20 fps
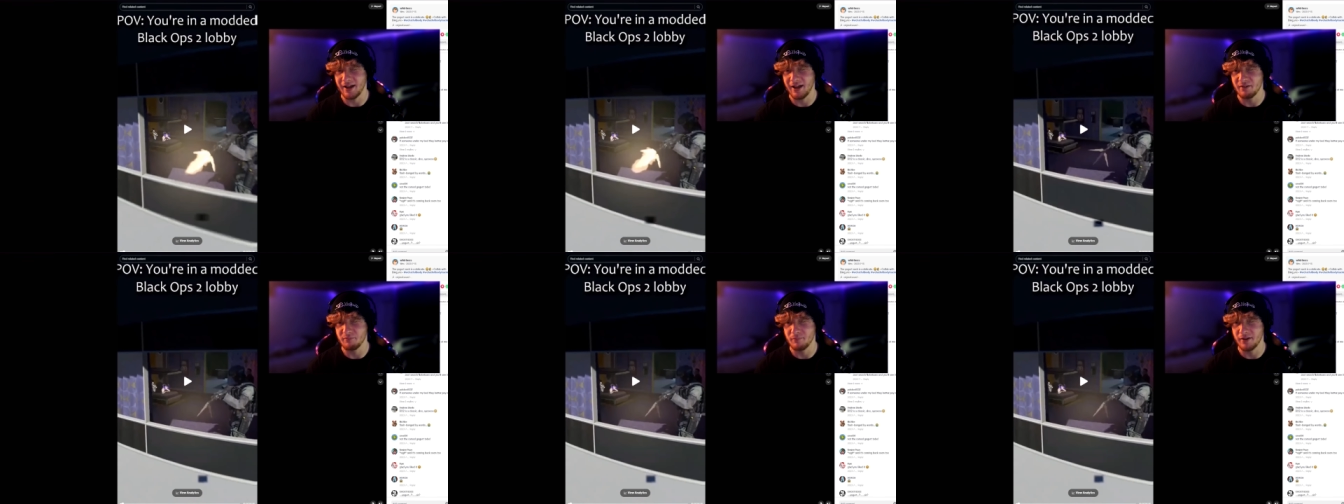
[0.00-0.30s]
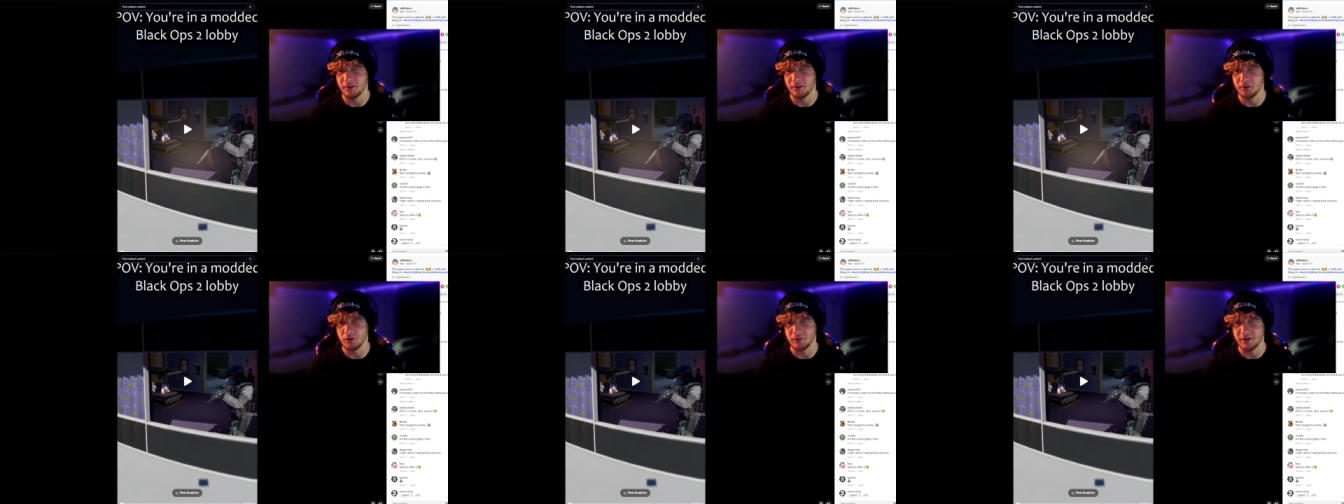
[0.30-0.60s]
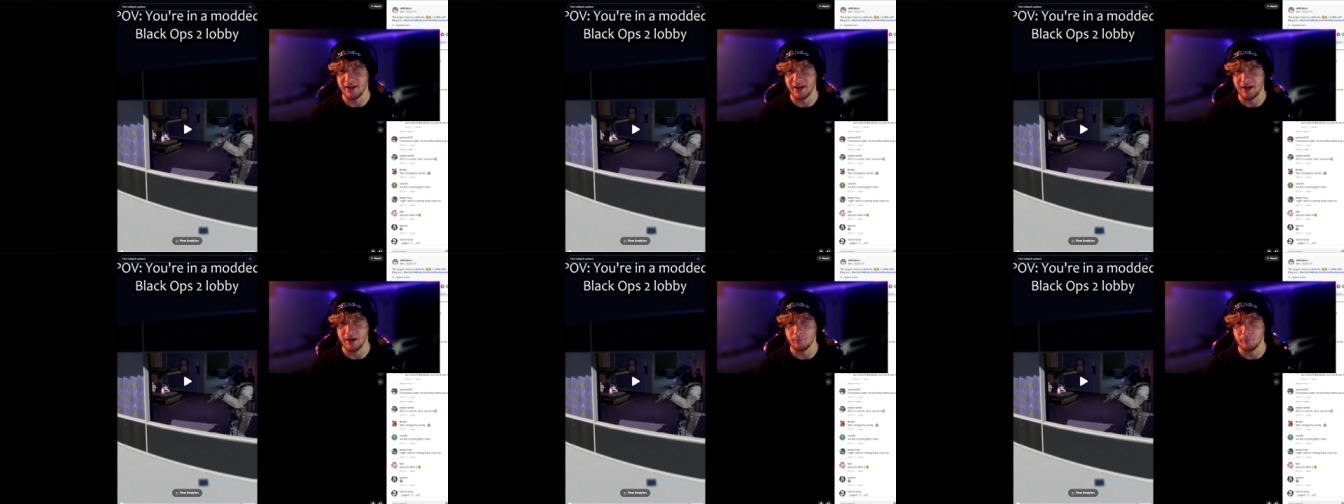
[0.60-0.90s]
I had my
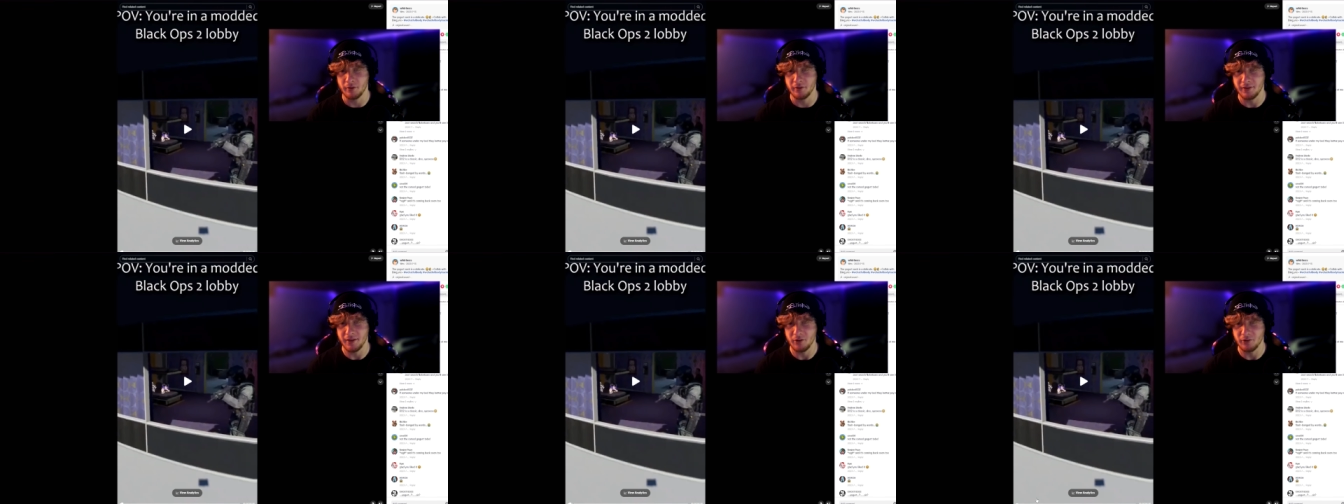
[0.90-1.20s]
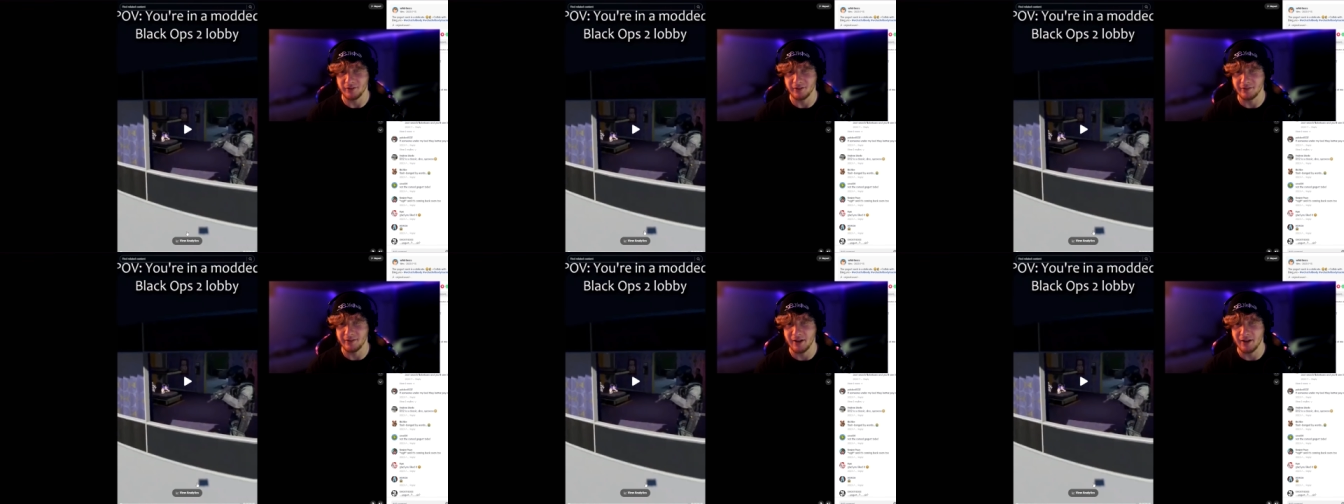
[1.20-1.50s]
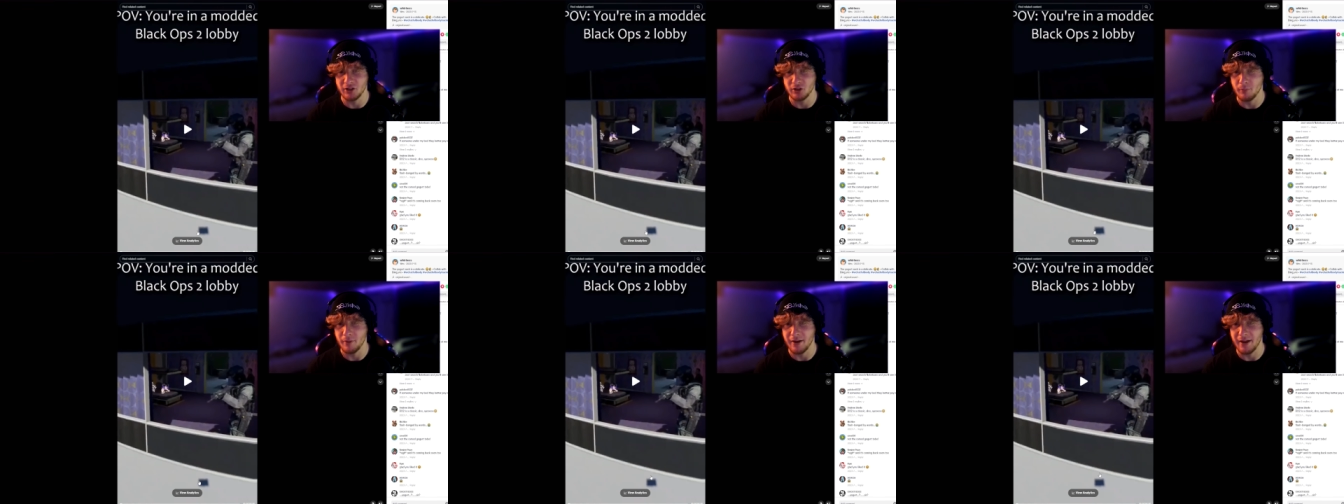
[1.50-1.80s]
little camera that was
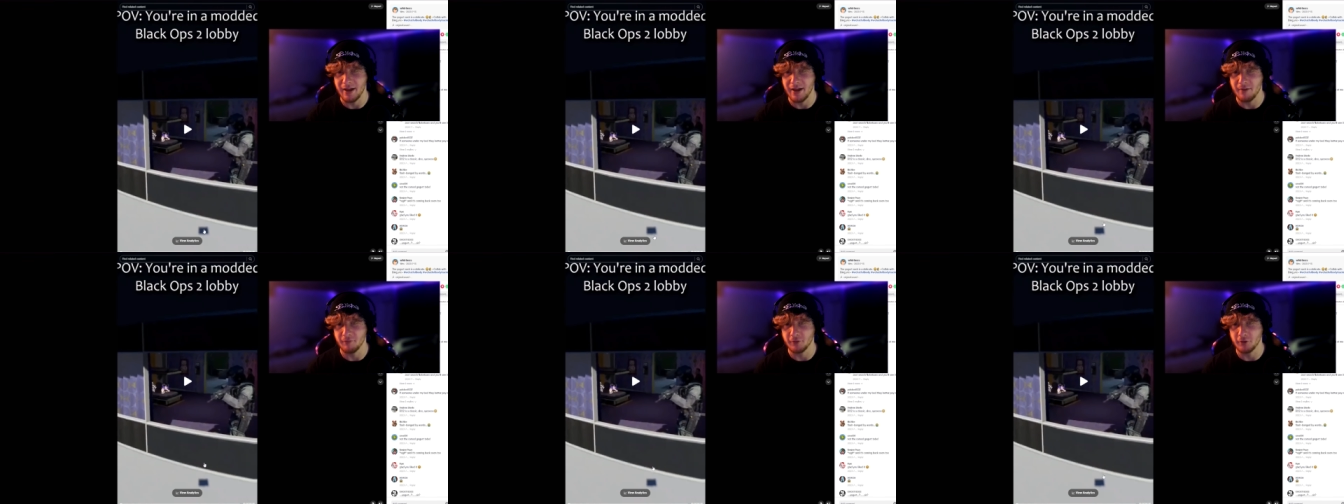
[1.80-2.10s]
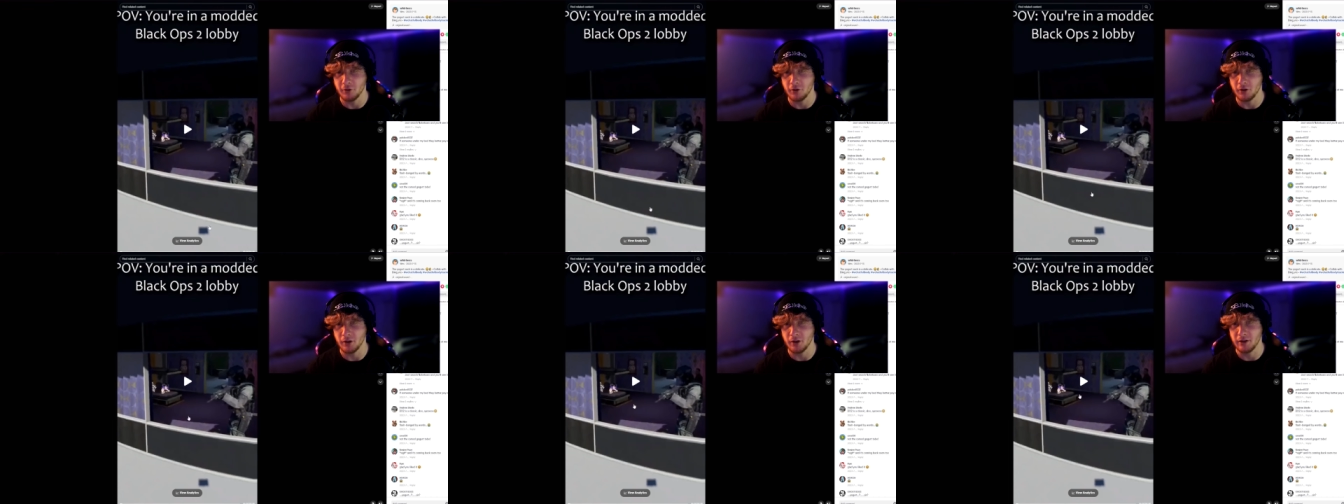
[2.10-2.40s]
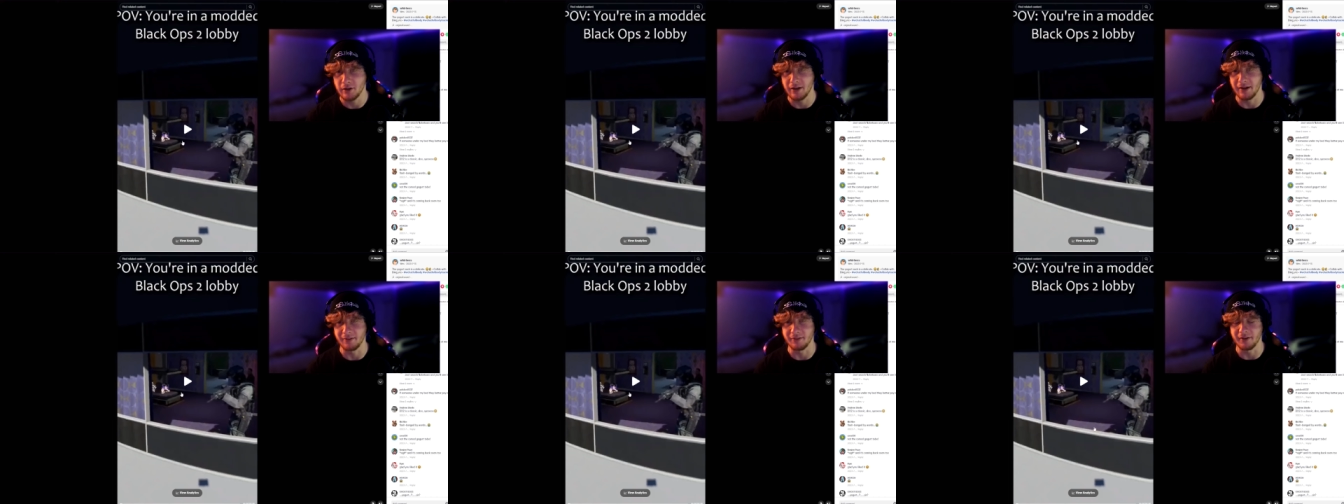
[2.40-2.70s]
attached to my
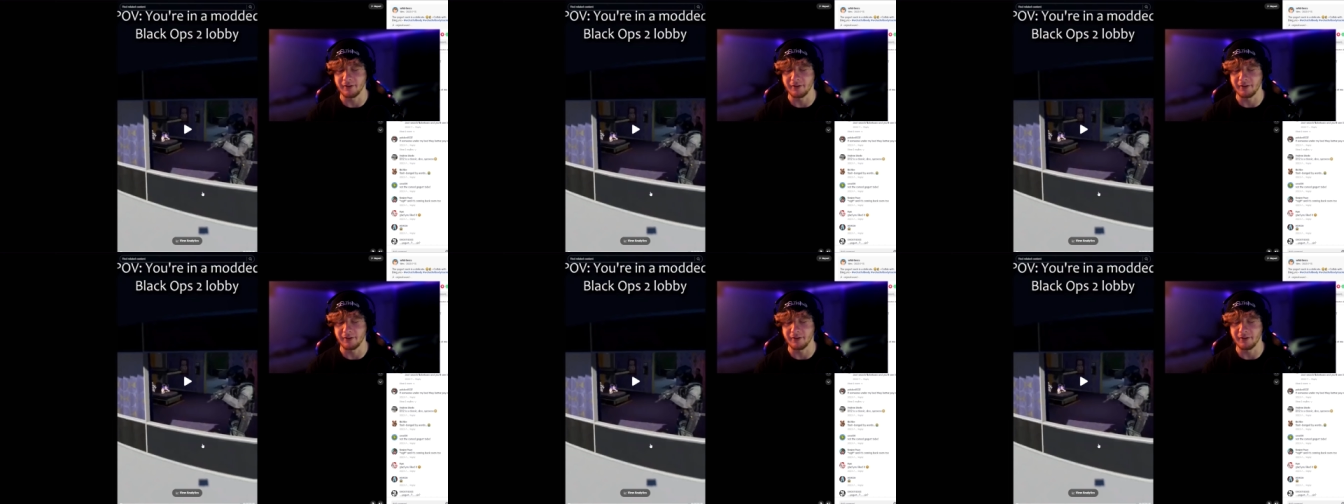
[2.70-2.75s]
avatar.